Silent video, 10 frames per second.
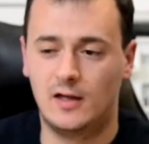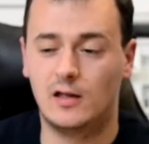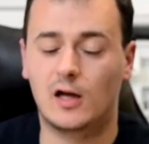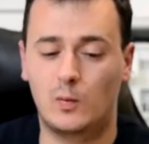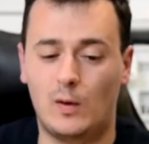
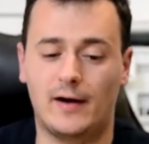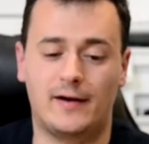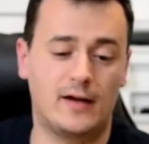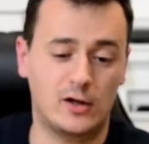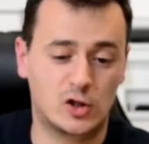Like why?
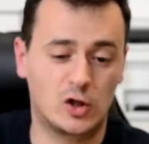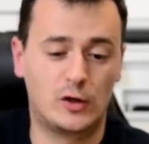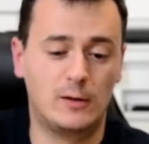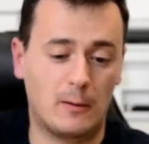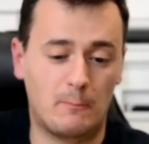And I
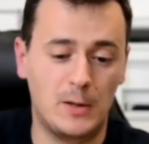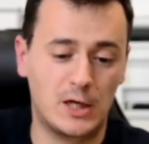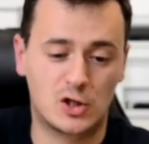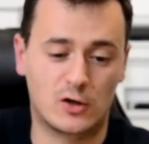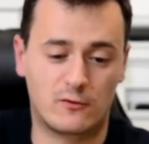showed him a
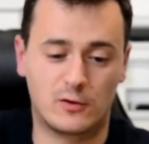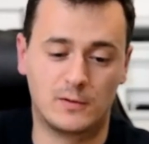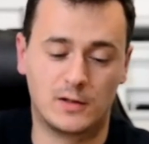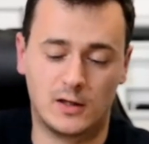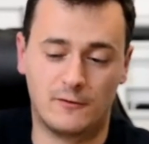picture
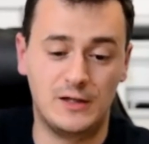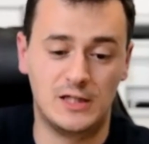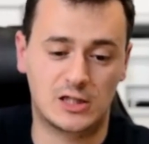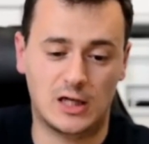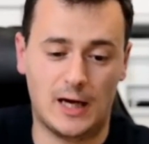from the
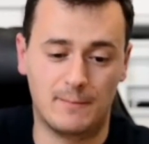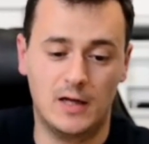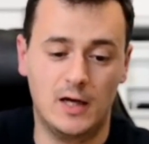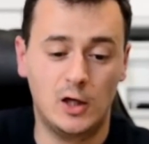finish line